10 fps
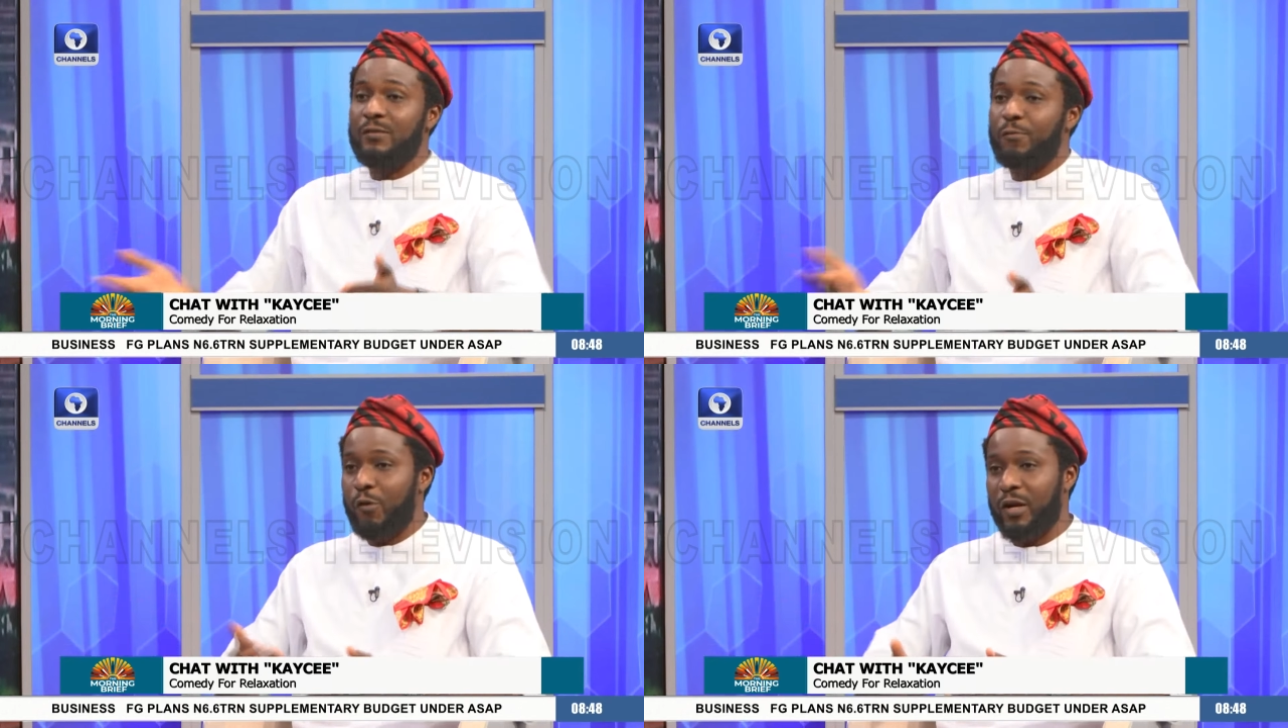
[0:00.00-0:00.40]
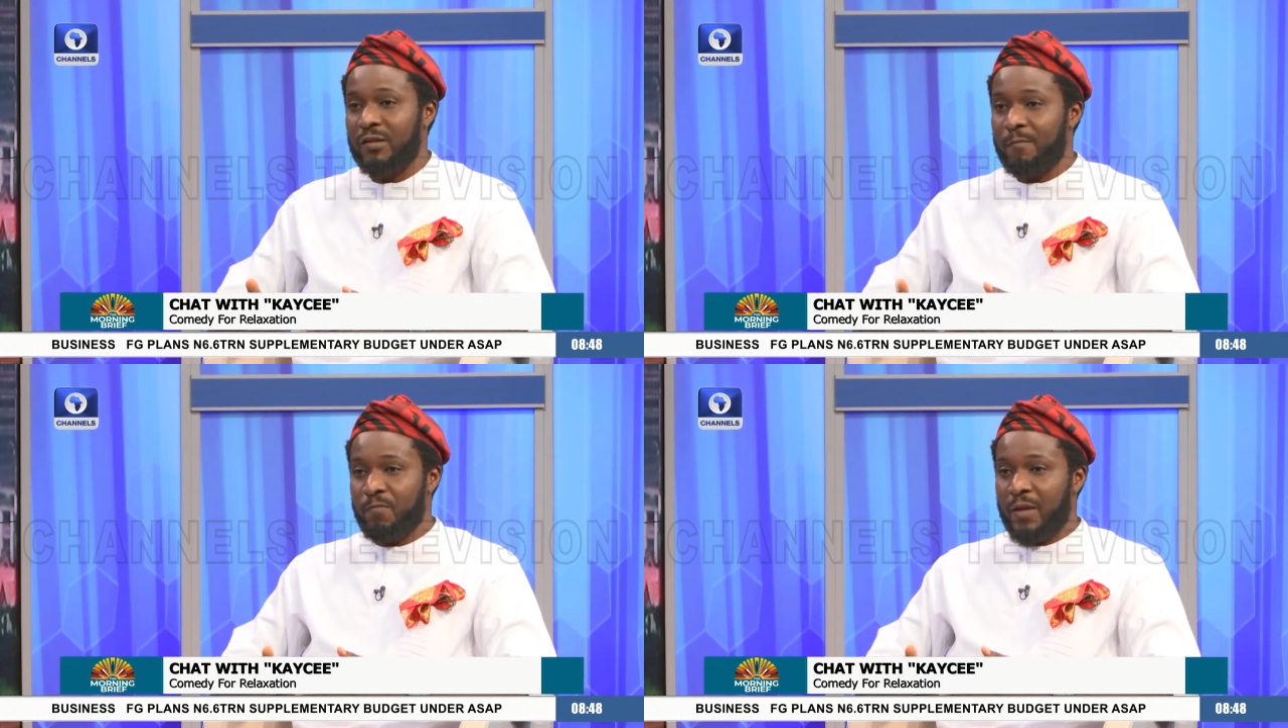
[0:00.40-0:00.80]
is
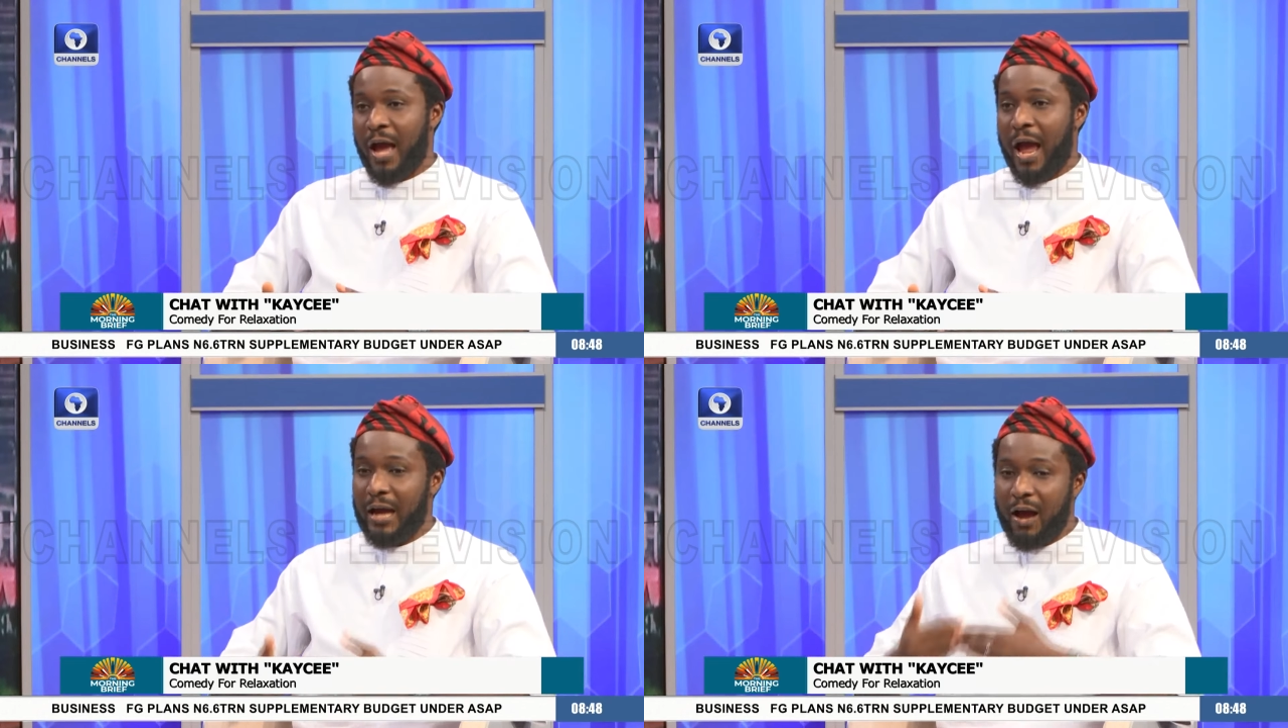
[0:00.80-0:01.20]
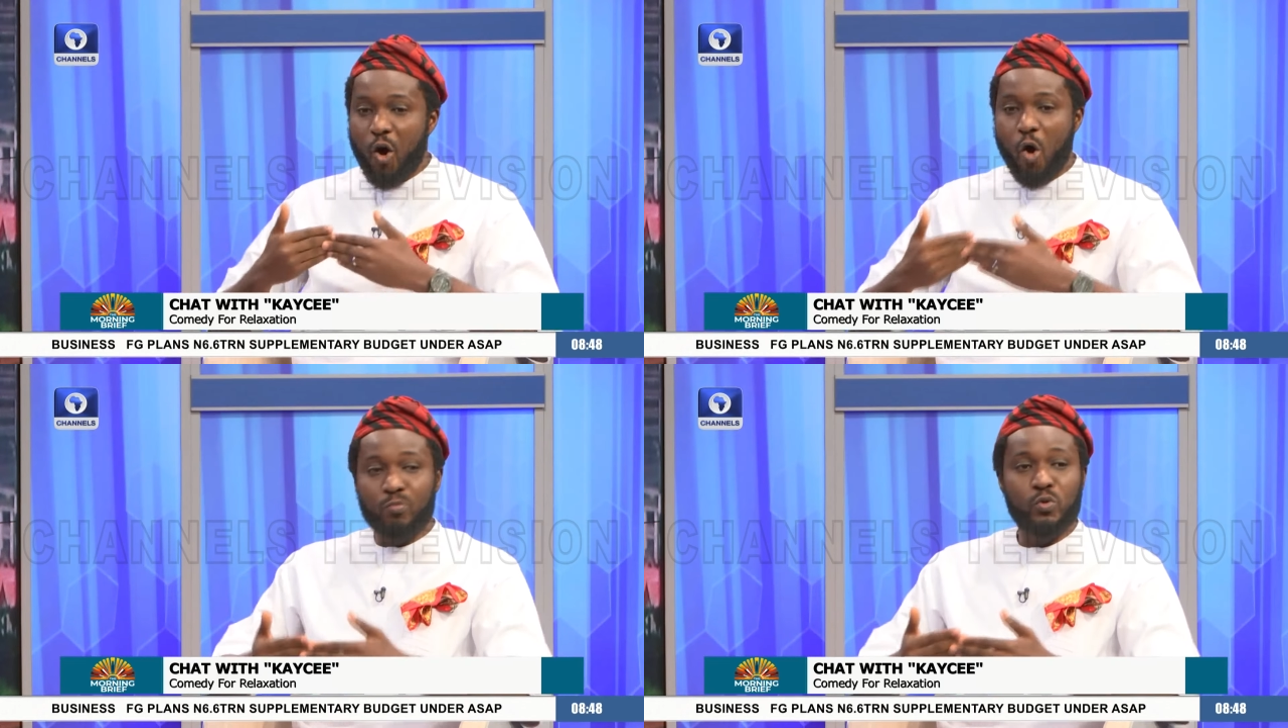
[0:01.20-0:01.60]
different. I
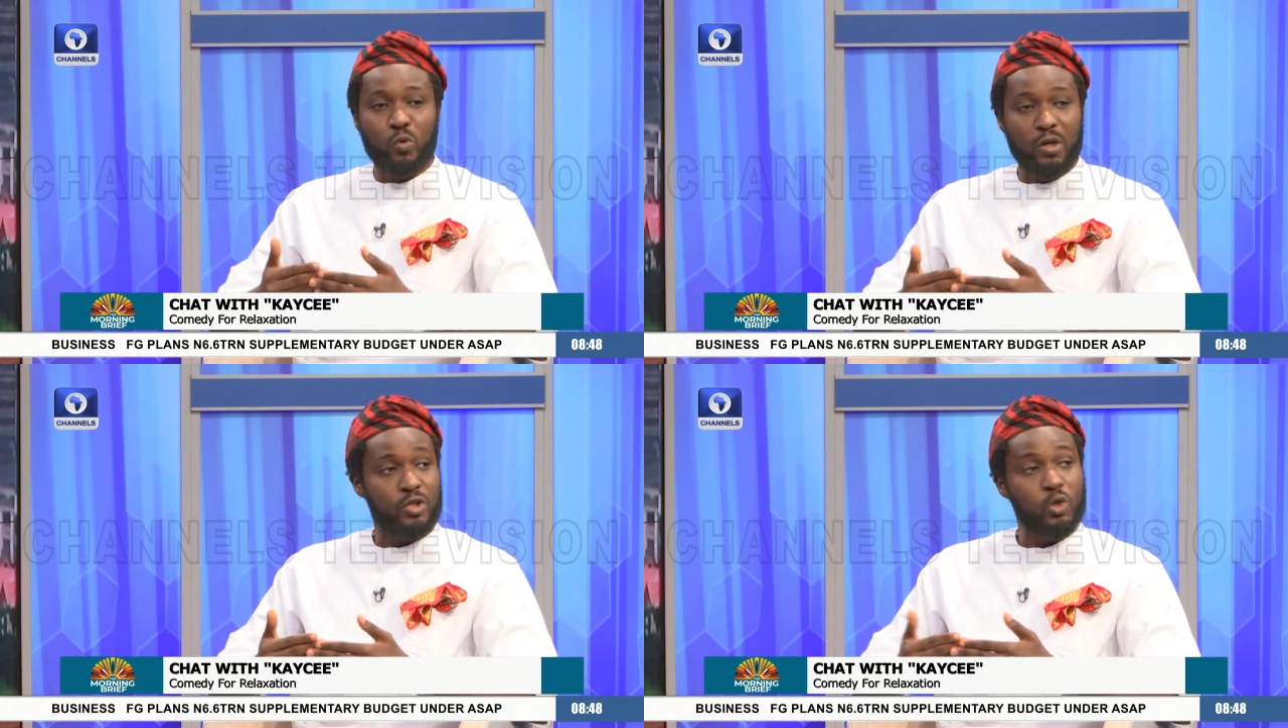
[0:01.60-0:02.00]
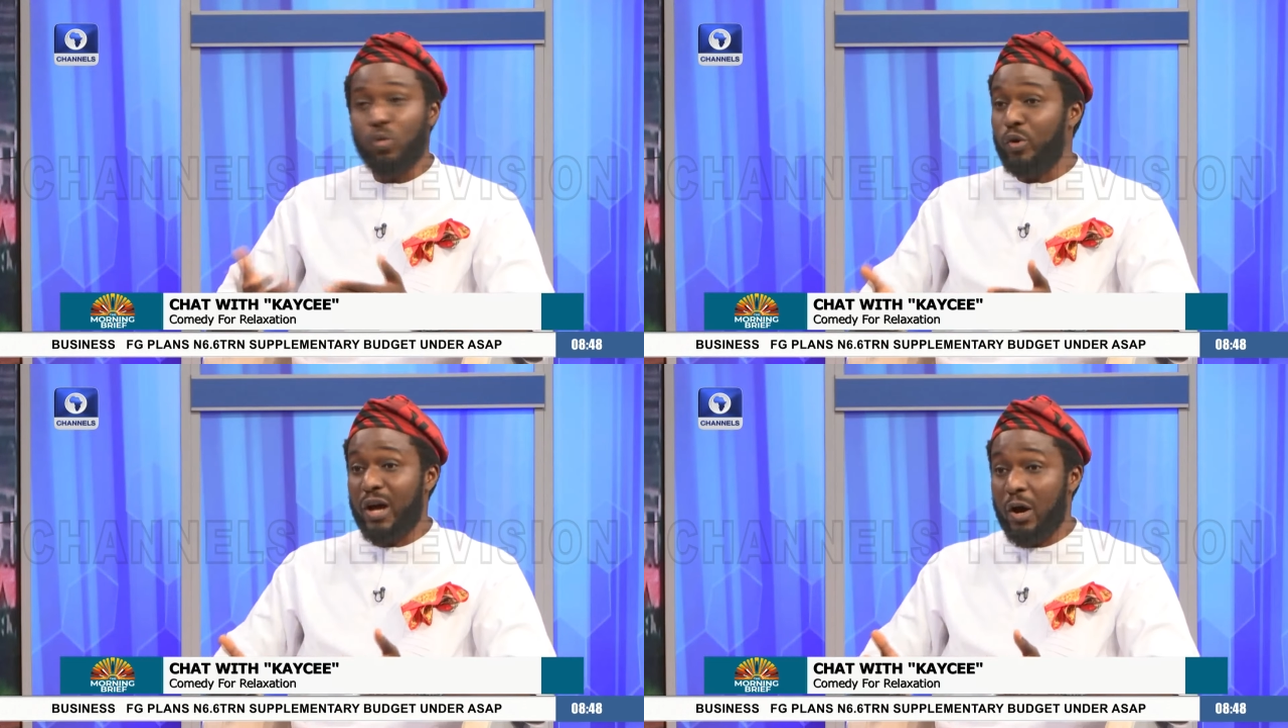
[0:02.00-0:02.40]
can come to a
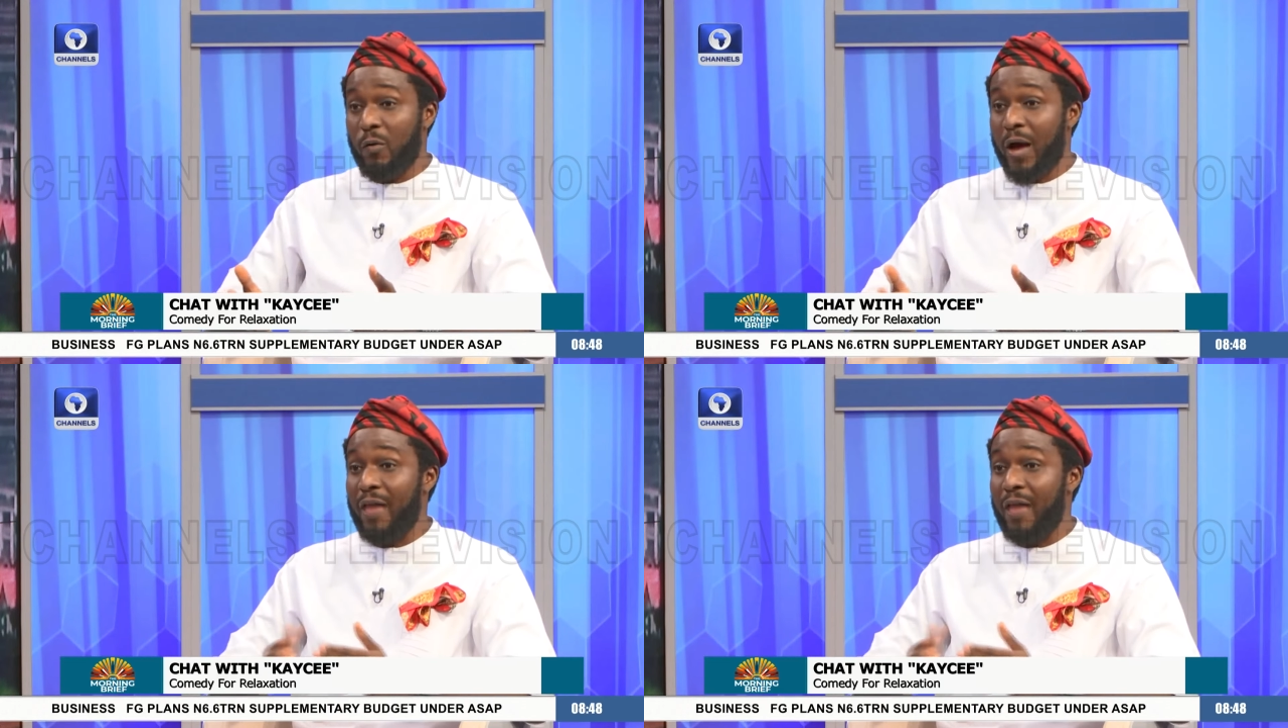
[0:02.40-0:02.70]
show now